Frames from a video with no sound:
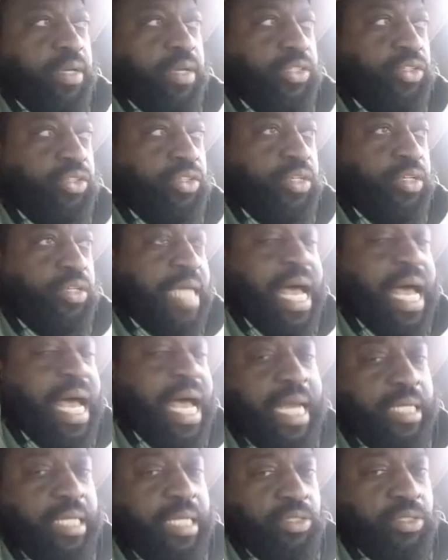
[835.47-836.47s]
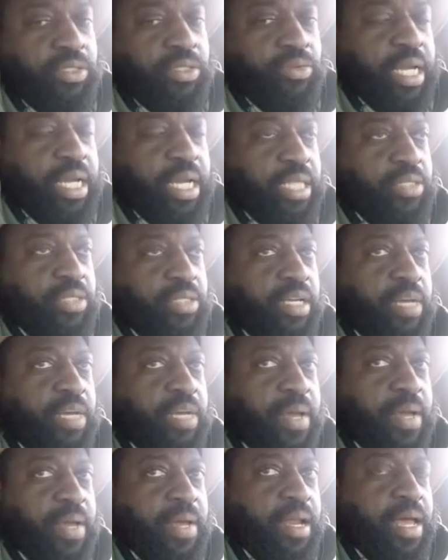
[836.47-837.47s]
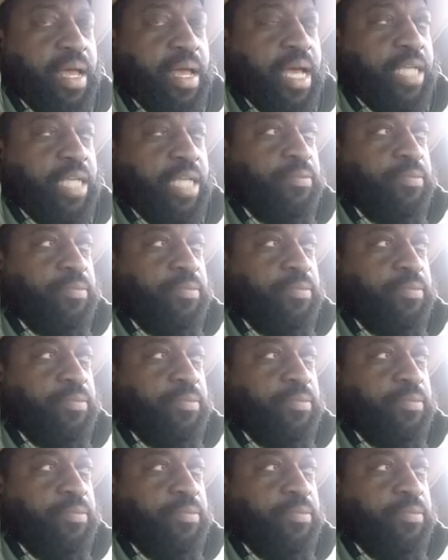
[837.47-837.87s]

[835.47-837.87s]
sure your diet is correct. That's going to help out a lot.